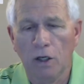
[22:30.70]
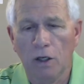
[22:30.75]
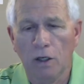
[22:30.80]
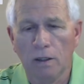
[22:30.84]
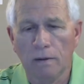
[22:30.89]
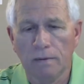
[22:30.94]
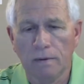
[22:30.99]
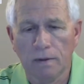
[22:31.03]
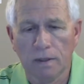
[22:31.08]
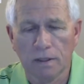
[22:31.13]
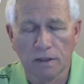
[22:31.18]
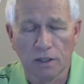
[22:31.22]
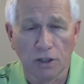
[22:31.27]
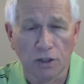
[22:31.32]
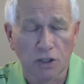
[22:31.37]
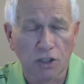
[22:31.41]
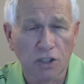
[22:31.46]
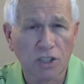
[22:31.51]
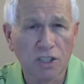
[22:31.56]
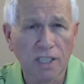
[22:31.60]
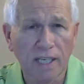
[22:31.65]
because
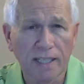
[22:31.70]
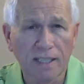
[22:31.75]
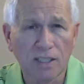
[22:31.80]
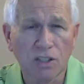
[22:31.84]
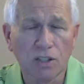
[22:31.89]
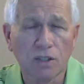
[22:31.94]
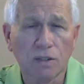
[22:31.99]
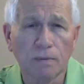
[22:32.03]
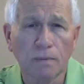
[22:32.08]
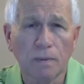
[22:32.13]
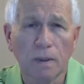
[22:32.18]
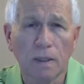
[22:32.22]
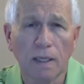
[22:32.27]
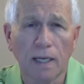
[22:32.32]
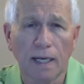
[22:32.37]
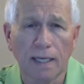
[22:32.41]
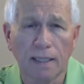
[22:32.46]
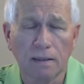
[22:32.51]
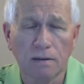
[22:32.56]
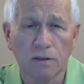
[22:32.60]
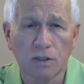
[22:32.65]
there's six
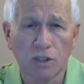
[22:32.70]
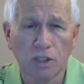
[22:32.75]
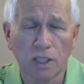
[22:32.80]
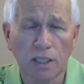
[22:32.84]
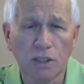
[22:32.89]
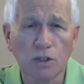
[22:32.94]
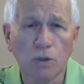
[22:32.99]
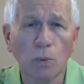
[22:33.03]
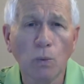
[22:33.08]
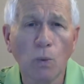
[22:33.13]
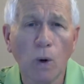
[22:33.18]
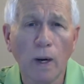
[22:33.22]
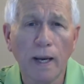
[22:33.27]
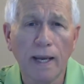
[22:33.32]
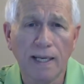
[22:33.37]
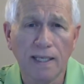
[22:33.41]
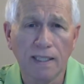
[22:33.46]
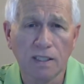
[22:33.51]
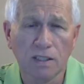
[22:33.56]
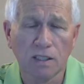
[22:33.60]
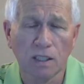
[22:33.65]

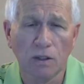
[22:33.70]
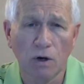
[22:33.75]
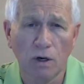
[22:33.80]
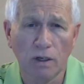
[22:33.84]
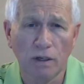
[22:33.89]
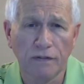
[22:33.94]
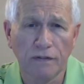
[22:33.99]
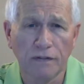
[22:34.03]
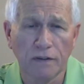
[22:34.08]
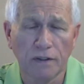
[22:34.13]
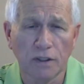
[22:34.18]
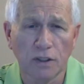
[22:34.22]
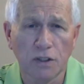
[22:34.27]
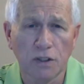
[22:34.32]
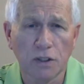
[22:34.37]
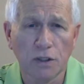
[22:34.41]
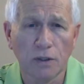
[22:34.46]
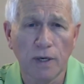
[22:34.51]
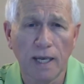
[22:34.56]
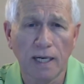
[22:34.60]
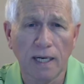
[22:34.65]
ways in order for the
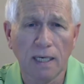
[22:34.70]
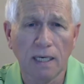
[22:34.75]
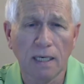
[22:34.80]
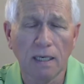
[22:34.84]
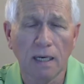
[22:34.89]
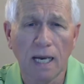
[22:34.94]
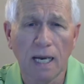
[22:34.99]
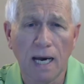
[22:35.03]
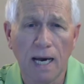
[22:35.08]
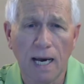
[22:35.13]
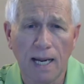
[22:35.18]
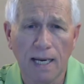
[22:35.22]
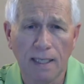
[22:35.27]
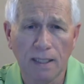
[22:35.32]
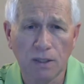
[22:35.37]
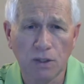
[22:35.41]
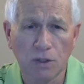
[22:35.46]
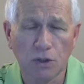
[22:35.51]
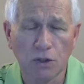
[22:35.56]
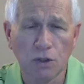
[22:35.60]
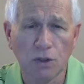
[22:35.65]
trend
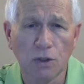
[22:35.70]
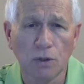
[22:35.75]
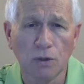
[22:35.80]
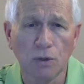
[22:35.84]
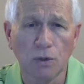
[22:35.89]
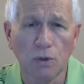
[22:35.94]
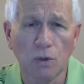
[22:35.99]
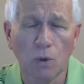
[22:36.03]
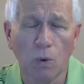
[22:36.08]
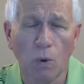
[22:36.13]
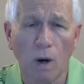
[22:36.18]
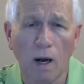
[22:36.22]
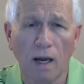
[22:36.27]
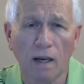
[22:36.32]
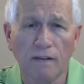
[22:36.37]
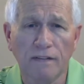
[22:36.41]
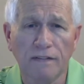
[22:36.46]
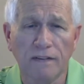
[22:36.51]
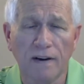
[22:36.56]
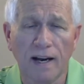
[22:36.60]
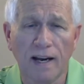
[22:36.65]
lines to
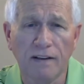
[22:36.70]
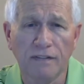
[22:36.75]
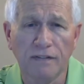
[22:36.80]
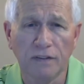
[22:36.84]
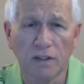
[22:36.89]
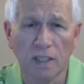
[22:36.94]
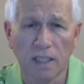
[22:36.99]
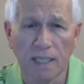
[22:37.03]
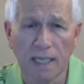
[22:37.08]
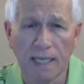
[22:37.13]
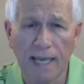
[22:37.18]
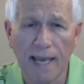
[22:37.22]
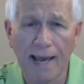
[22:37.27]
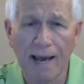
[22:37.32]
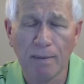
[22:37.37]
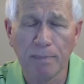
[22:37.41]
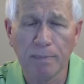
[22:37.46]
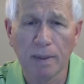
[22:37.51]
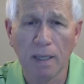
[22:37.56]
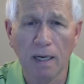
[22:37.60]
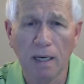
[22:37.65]
qualify for a
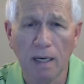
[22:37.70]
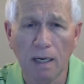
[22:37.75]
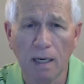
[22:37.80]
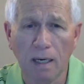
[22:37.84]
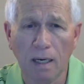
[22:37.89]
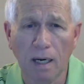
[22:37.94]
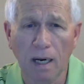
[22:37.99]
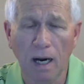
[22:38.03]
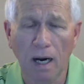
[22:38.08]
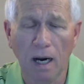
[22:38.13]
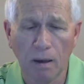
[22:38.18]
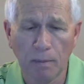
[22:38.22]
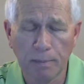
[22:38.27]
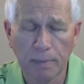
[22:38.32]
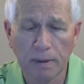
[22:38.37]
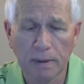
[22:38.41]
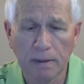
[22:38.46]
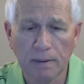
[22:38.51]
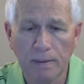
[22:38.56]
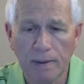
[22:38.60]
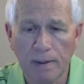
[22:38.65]
gap up.
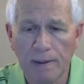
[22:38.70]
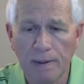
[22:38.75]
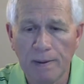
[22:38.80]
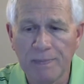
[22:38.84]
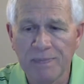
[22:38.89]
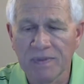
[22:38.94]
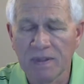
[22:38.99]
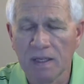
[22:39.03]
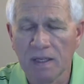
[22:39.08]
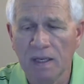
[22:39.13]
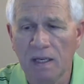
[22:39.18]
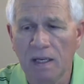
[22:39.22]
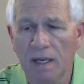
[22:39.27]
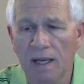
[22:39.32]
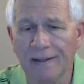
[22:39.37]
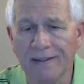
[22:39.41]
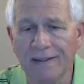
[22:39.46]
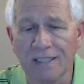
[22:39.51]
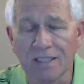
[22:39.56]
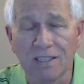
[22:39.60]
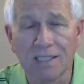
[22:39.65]

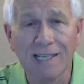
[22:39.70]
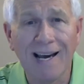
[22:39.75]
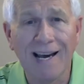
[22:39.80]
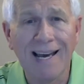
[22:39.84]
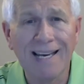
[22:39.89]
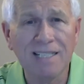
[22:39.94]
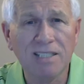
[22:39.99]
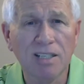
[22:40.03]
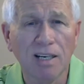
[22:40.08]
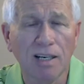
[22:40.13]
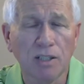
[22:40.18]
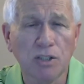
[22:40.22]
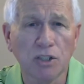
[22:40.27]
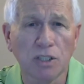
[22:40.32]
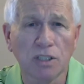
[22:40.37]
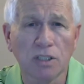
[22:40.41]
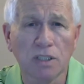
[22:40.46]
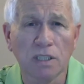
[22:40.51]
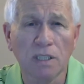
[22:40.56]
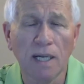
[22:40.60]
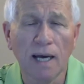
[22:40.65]
And the sky touch
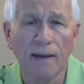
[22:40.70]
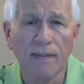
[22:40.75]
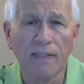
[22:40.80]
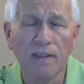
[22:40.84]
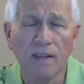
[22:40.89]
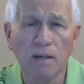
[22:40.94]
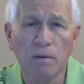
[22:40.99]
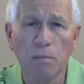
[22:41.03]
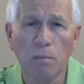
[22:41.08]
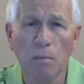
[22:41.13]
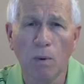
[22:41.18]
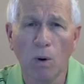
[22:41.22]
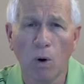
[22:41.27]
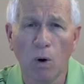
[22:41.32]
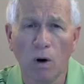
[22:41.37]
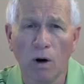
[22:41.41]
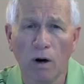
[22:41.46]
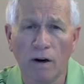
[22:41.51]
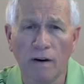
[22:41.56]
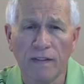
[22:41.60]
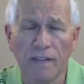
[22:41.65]
is nothing
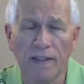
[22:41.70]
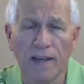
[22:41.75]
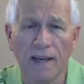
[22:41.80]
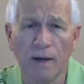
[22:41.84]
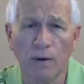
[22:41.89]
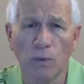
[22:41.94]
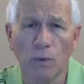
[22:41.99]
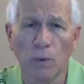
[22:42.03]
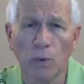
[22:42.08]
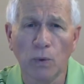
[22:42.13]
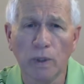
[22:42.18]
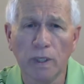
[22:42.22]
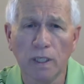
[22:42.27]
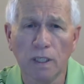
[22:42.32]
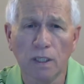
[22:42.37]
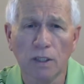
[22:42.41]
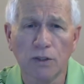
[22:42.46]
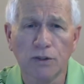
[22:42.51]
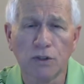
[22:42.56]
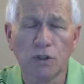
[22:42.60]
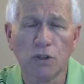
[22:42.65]
more than
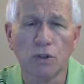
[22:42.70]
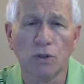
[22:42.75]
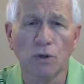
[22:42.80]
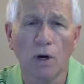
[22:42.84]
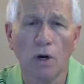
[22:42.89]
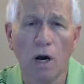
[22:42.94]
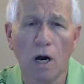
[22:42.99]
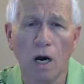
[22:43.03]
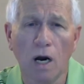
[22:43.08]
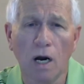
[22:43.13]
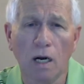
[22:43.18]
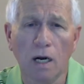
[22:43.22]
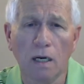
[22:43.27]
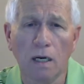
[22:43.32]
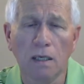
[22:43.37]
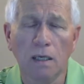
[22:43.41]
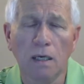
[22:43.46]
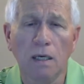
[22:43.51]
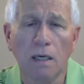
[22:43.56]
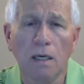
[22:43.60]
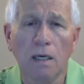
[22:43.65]
real
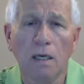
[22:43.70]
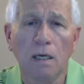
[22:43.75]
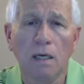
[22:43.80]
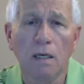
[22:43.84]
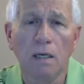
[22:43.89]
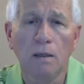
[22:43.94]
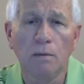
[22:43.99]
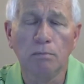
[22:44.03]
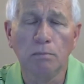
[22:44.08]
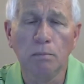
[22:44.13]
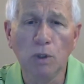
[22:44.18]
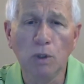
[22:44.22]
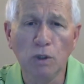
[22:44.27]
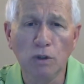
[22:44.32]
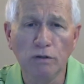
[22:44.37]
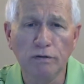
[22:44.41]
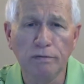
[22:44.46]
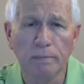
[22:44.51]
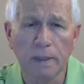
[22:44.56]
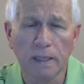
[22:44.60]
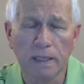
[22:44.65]
strong
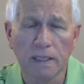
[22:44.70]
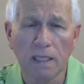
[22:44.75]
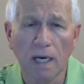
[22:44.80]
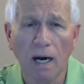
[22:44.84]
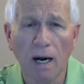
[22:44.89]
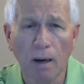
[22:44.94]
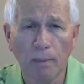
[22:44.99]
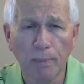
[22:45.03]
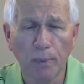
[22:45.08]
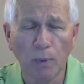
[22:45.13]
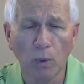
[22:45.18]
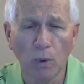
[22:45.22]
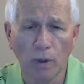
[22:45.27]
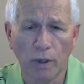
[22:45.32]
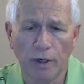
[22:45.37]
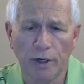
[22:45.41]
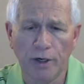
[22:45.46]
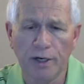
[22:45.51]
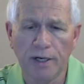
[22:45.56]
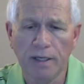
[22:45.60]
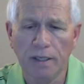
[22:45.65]
movement
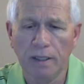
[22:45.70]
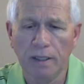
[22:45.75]
upward,